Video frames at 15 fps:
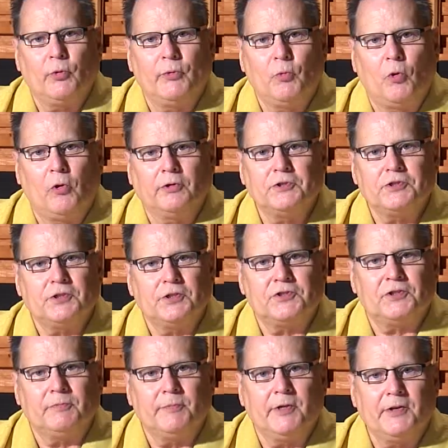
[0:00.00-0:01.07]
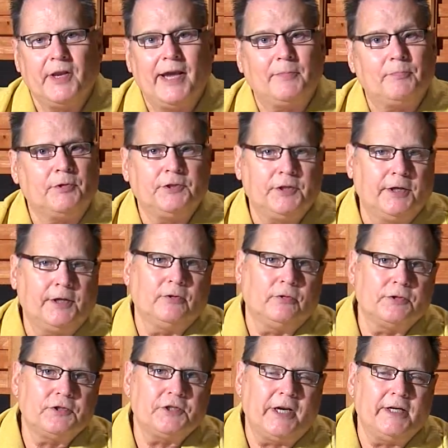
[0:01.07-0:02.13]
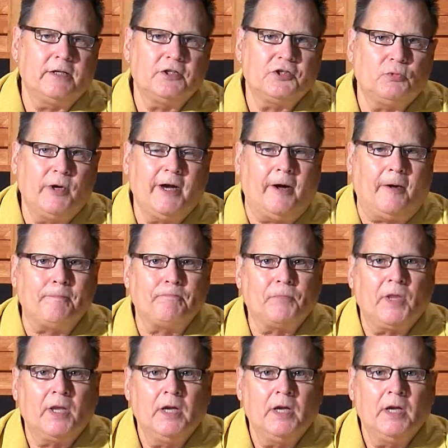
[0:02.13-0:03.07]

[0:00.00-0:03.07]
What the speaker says: the rewards system in that particular chain as well.